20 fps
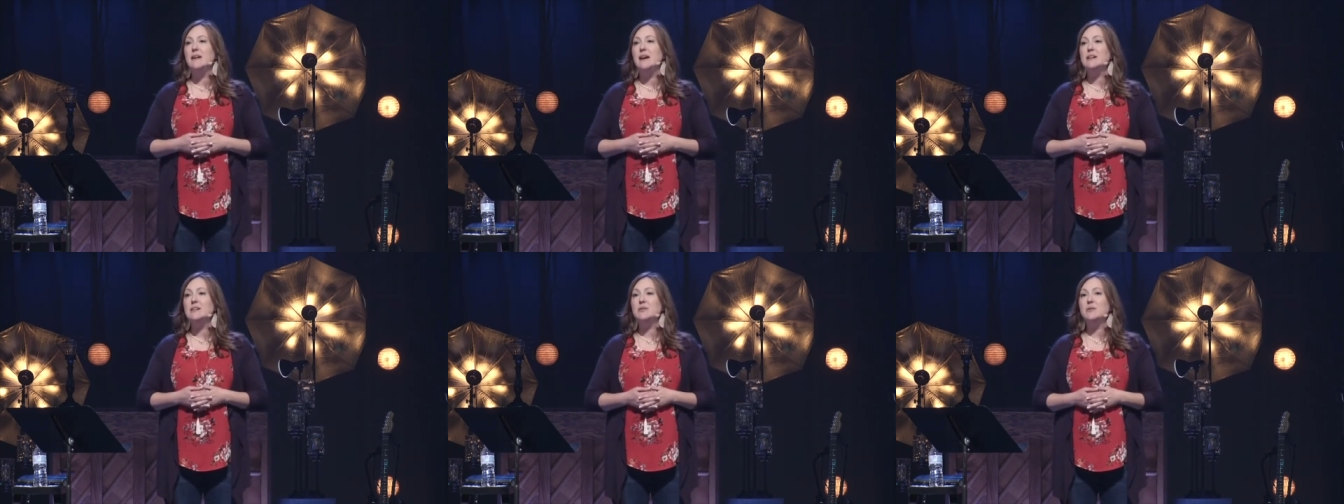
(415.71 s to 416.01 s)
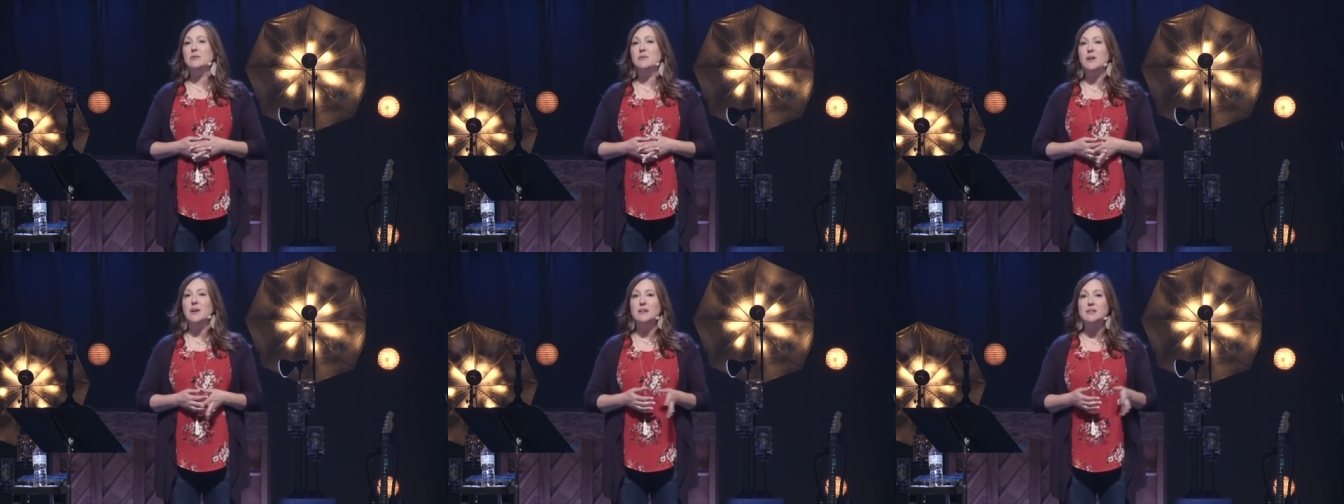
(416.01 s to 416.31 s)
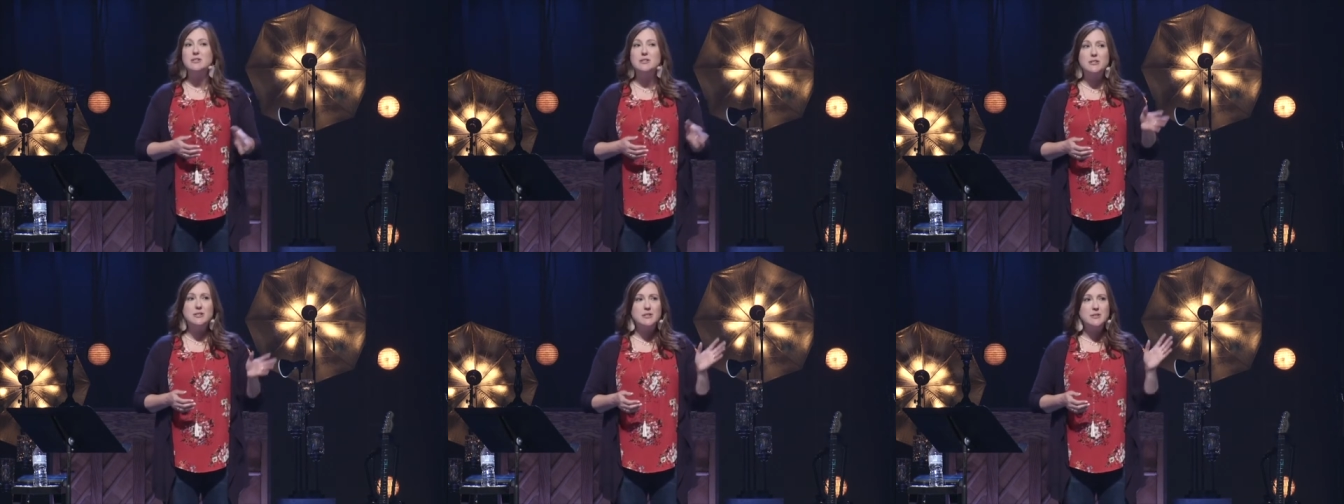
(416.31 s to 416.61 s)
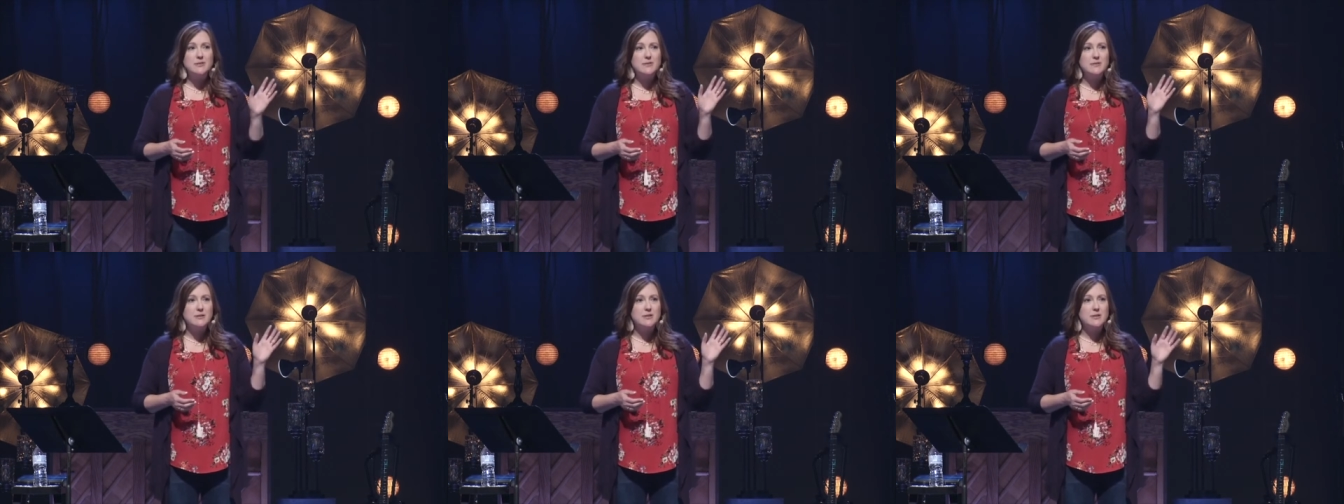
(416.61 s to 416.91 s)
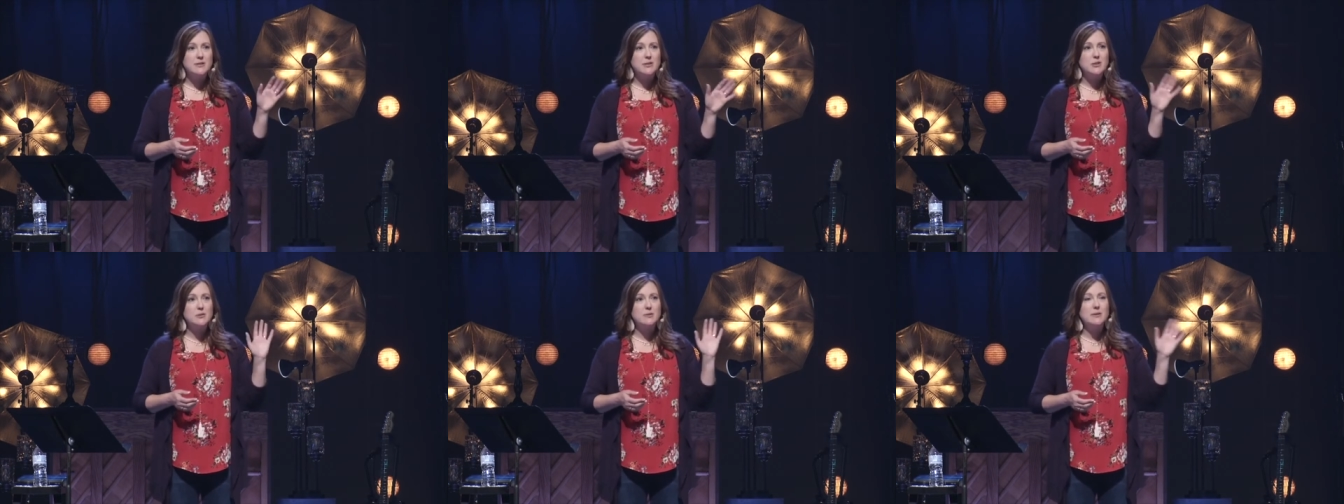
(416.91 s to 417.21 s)
and you thought,
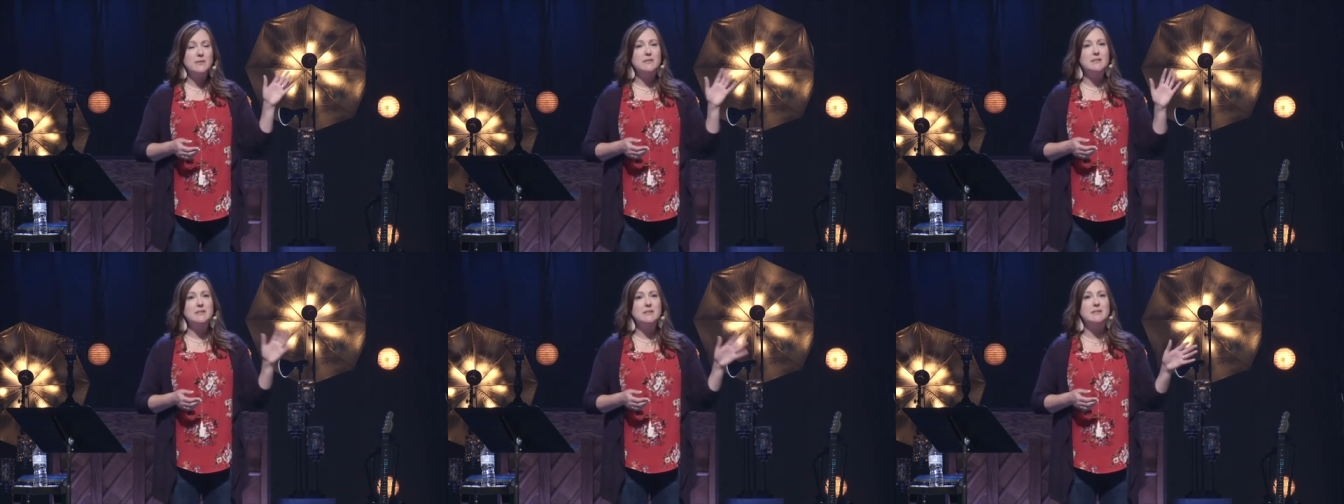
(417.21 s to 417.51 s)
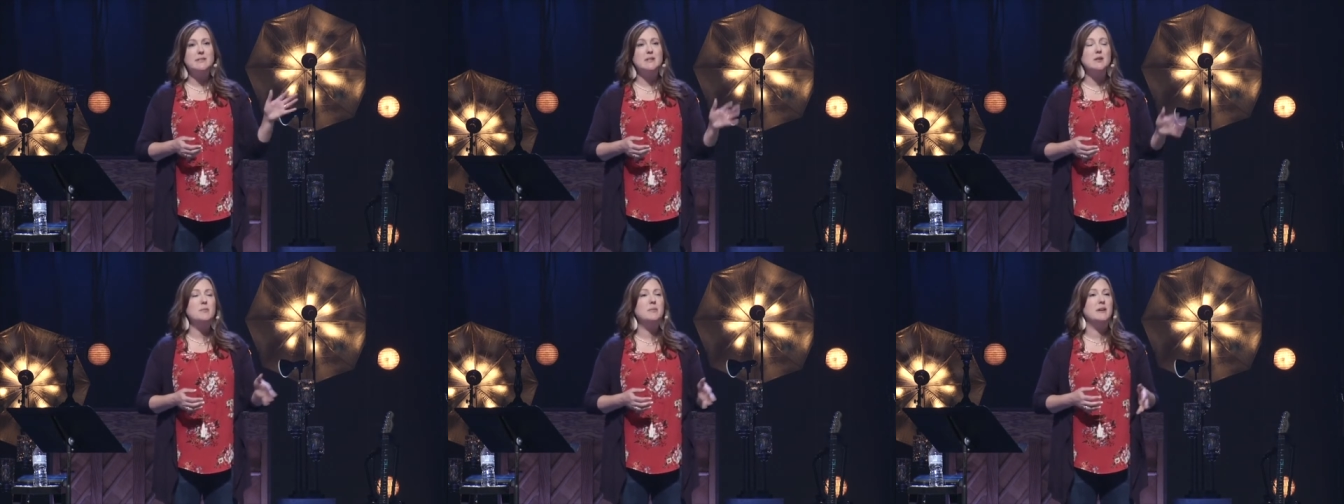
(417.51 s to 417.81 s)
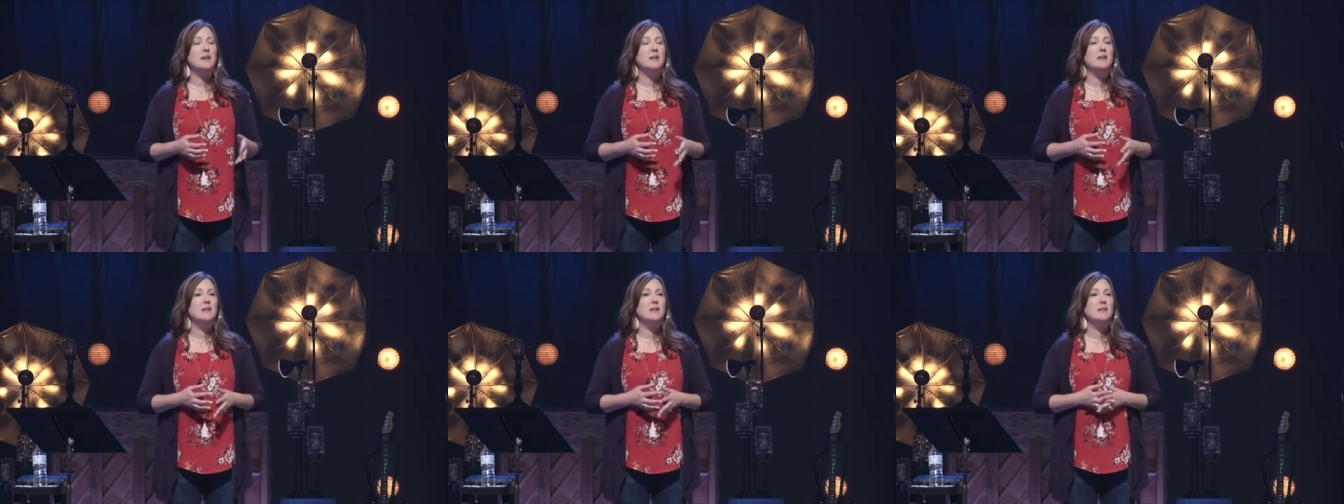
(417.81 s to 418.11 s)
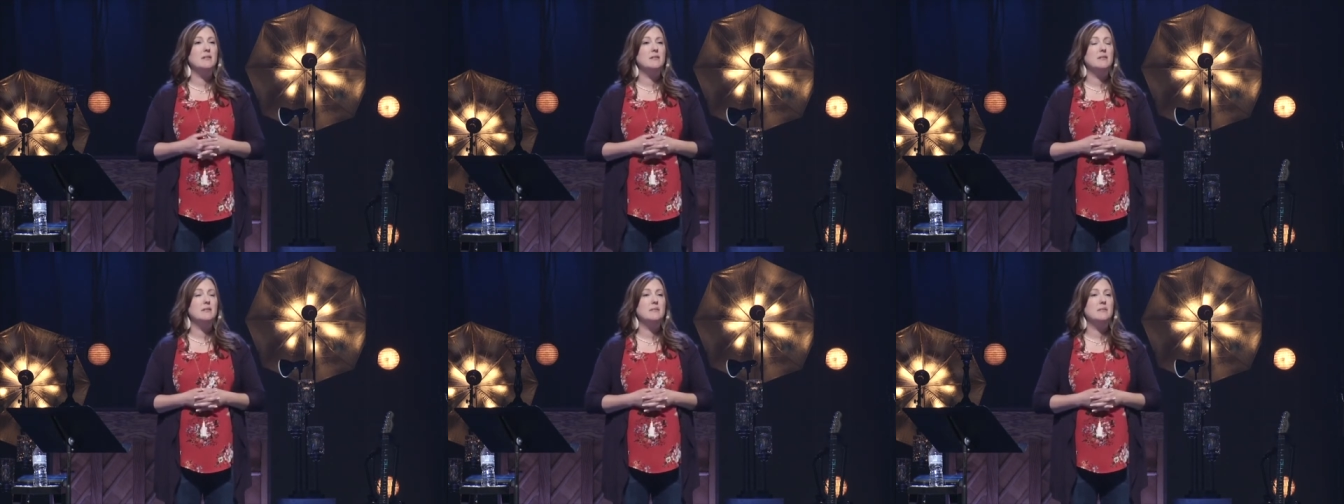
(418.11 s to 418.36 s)
do you even see me?